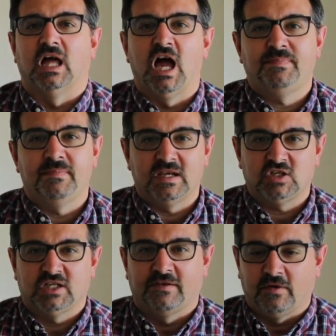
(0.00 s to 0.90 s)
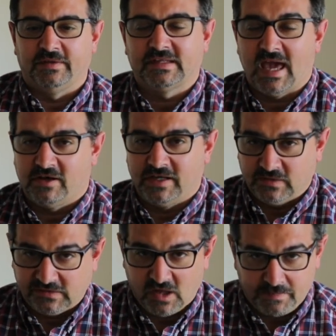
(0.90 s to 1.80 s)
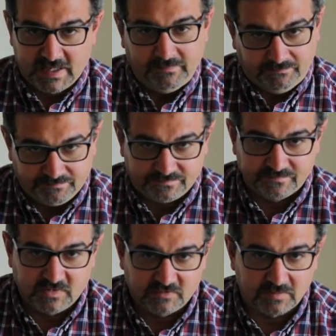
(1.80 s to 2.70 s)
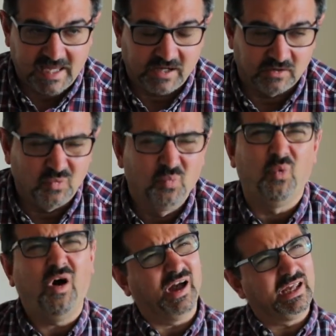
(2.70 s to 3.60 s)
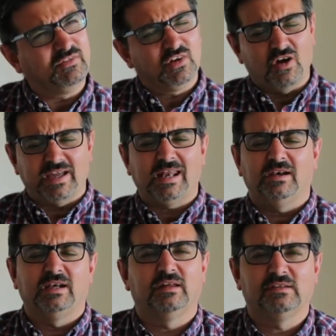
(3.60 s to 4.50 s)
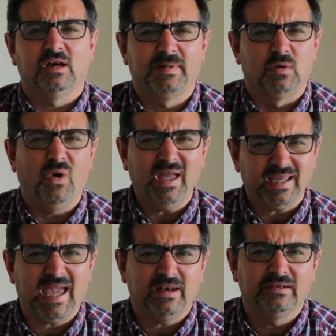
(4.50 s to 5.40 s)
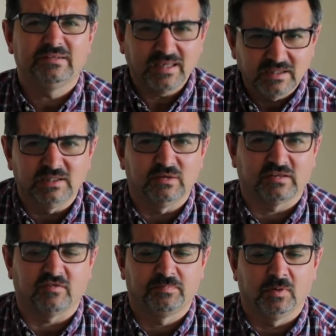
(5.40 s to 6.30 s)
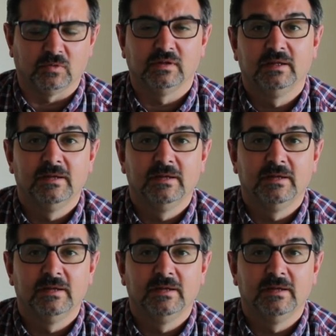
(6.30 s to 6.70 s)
I've been mentioning I've got this Canon EOS RP from Canon. Why have you got a Canon EOS RP? Why are Canon sending you stuff, Paul?